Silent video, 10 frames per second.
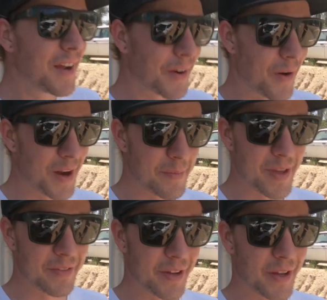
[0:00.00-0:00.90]
quite a bit
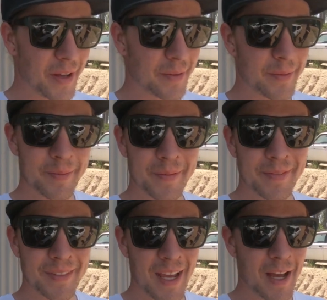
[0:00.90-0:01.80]
of
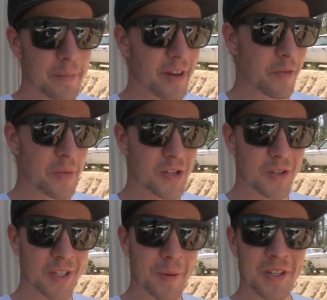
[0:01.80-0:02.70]
a mission,
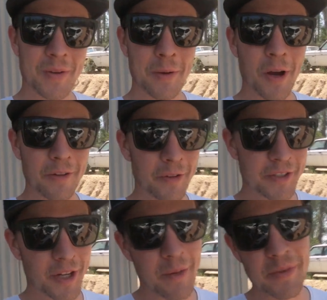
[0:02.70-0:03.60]
especially when you work full time.